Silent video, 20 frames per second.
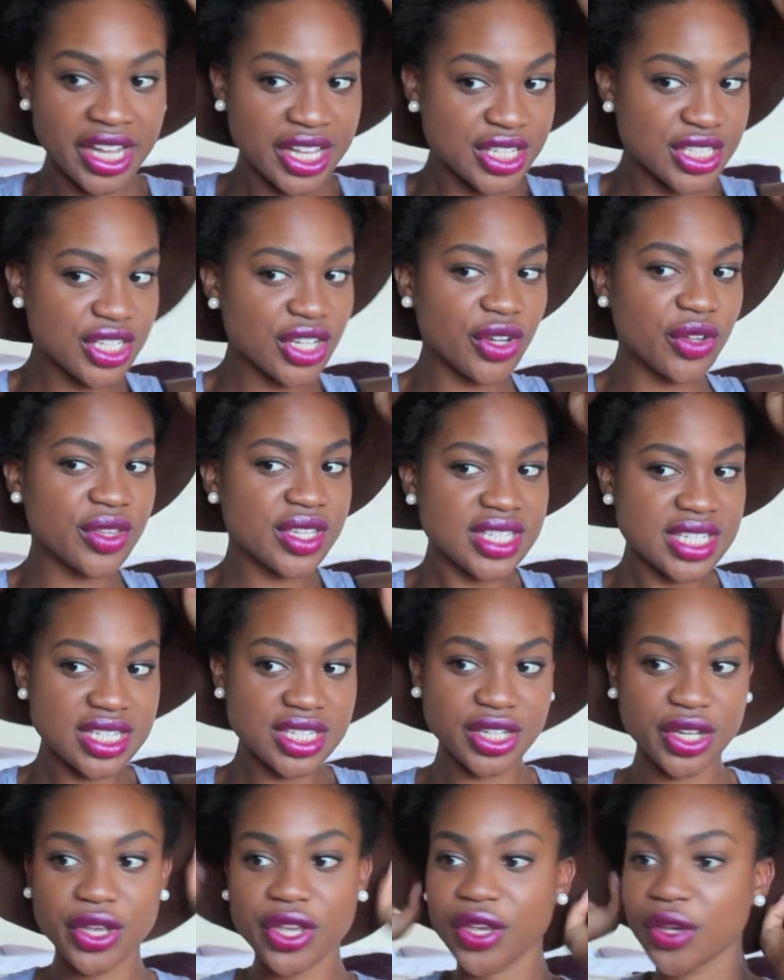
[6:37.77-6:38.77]
So this is
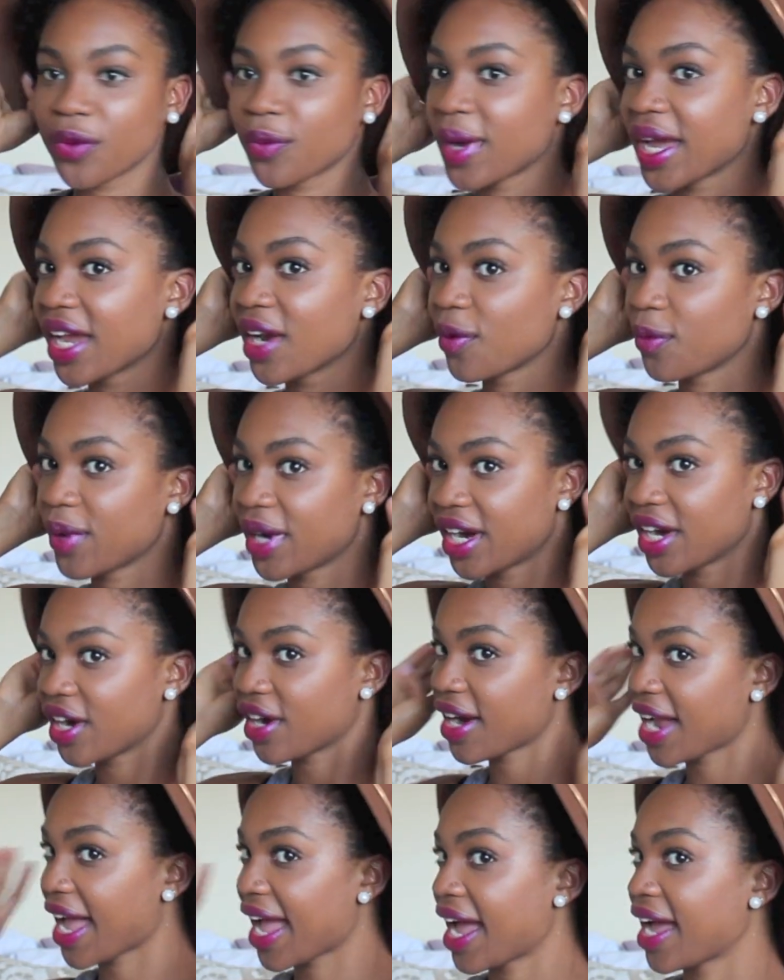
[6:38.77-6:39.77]
a cute way to wear
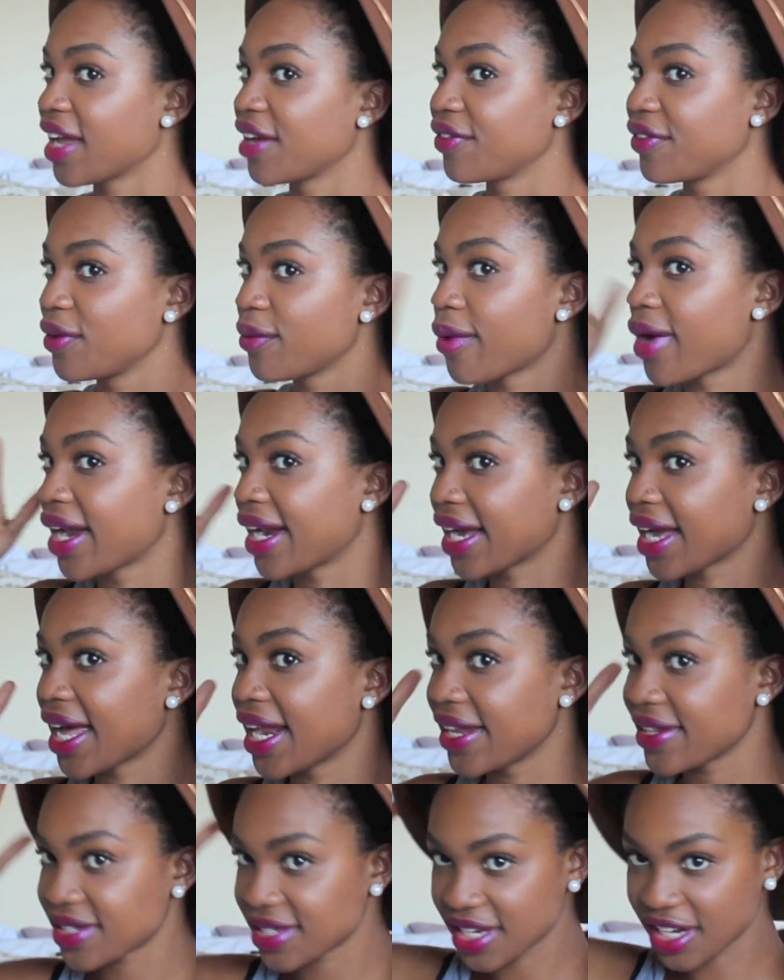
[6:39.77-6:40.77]
your hat if you want it
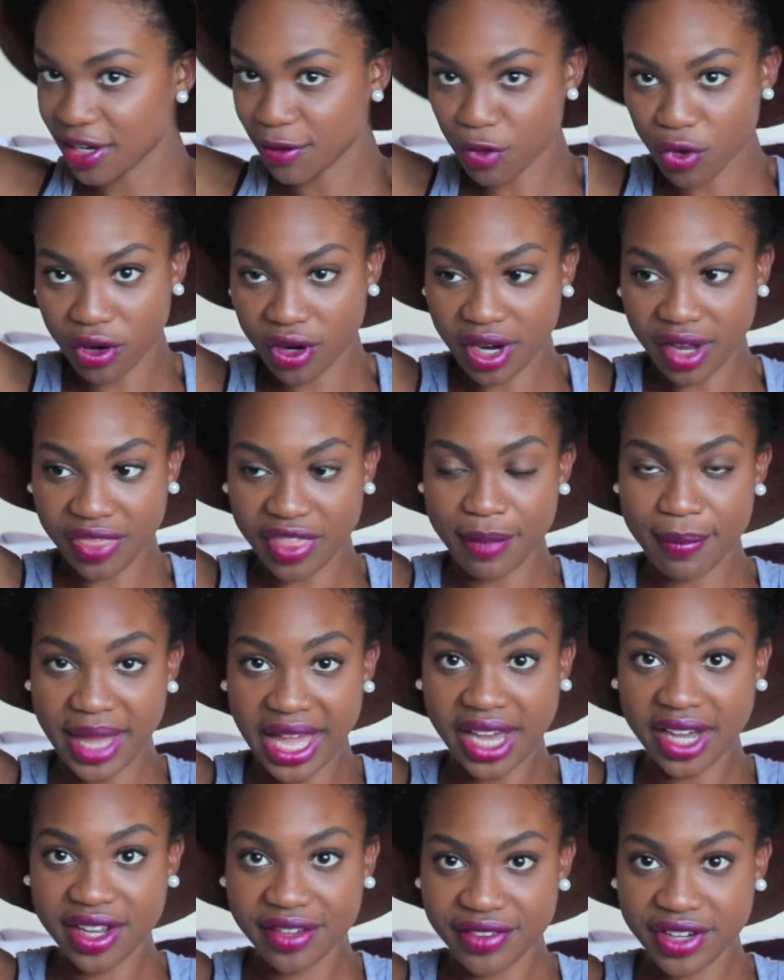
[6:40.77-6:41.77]
kind of sitting more on the
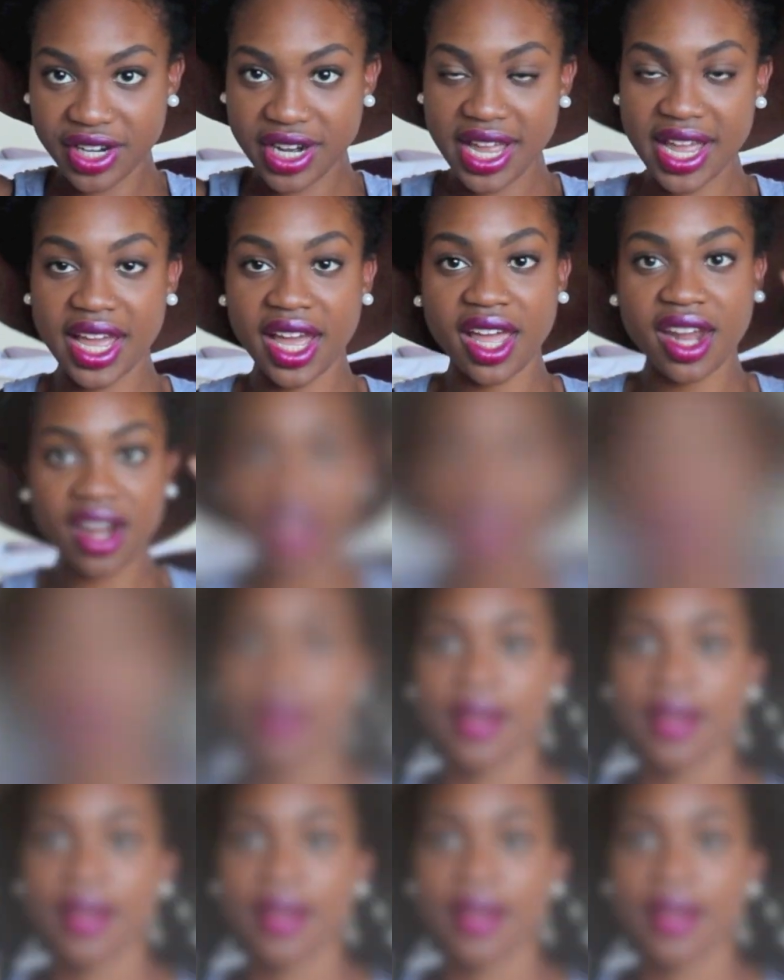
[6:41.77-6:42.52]
back of your head.